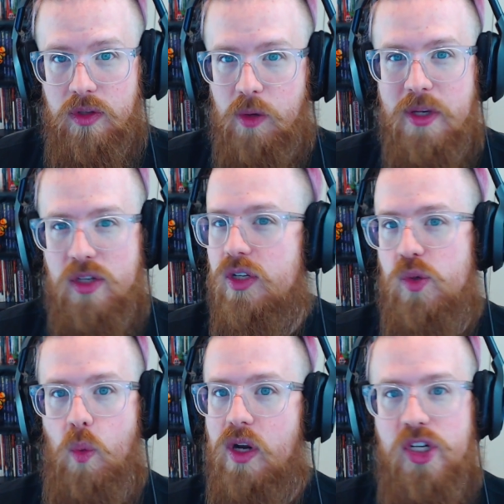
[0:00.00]
that are basically just
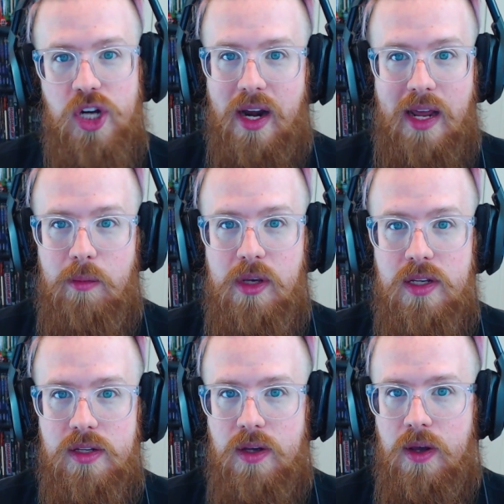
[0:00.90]
one-shot
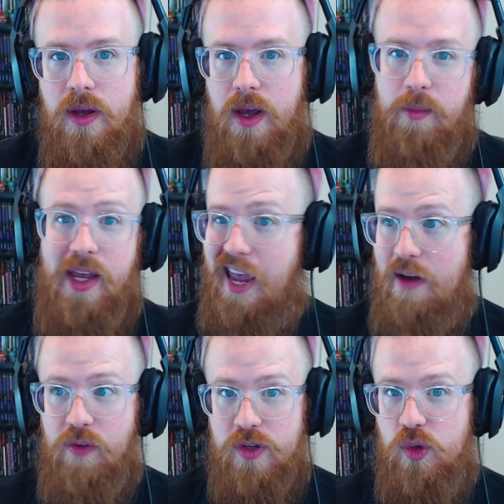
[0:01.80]
enemies, like
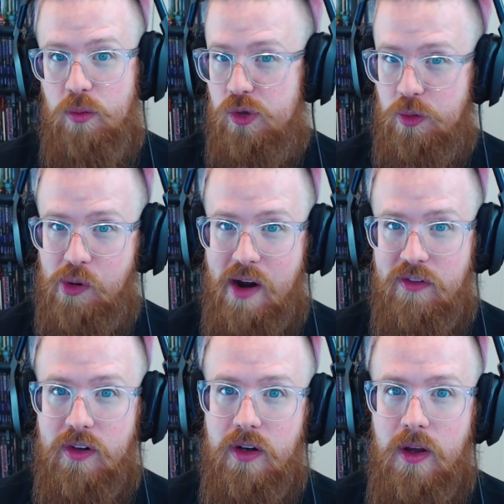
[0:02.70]
every Stormtrooper
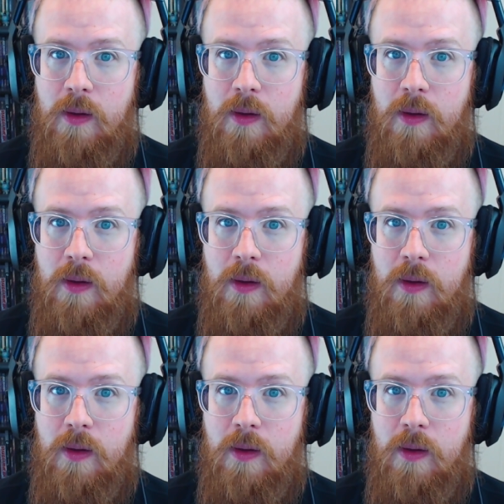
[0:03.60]
ever.